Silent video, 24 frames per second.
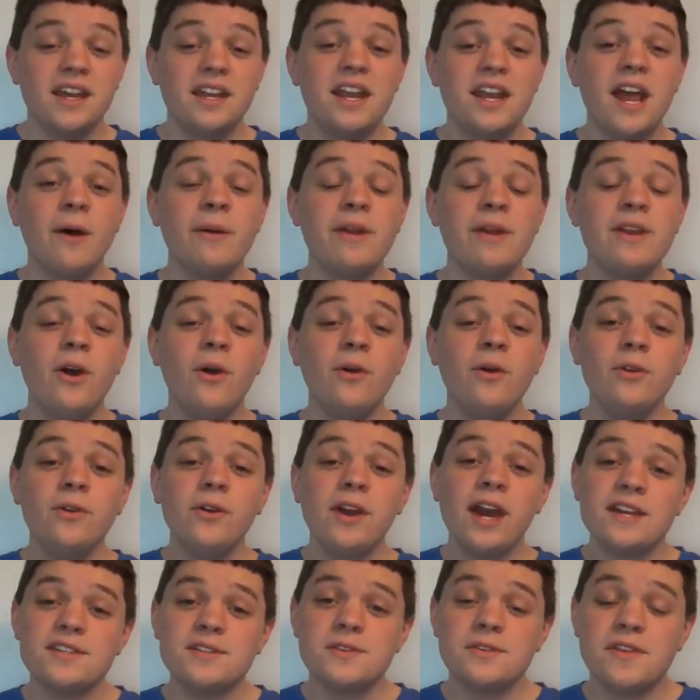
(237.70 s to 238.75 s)
Now, I know you
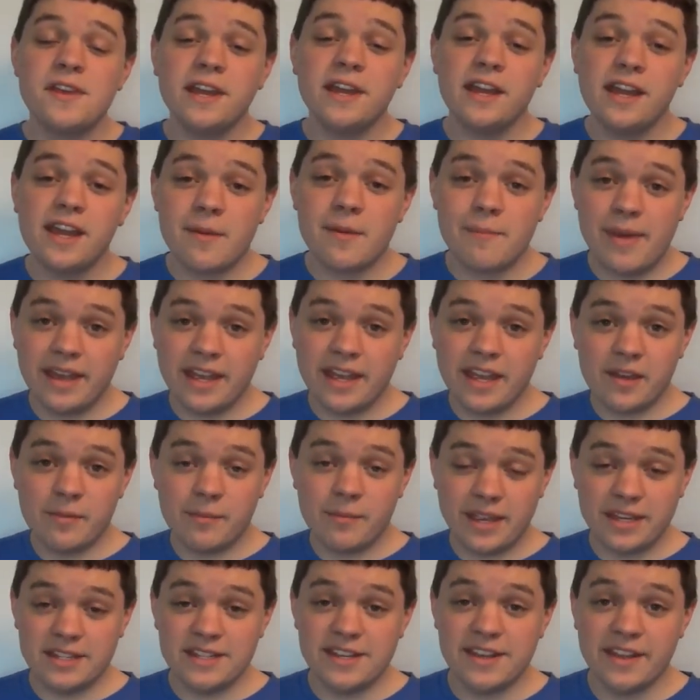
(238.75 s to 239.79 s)
guys are thinking I'm making a
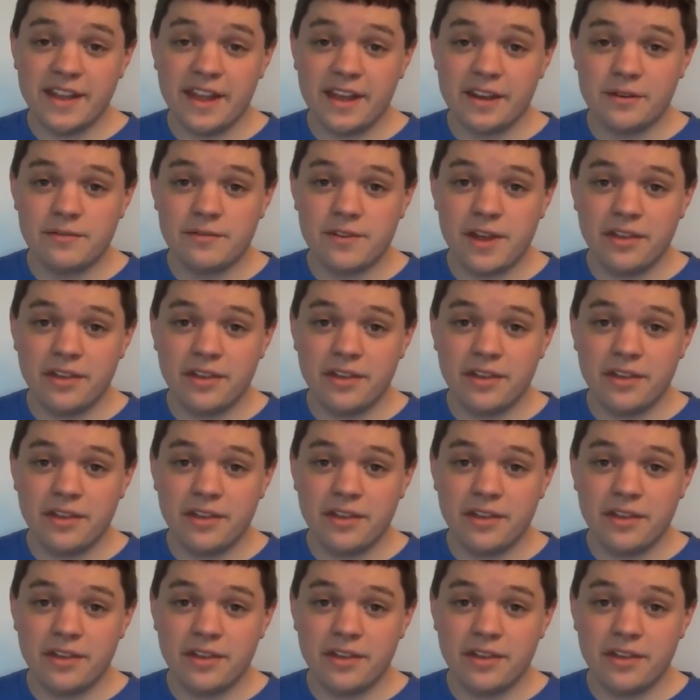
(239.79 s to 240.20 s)
big deal out of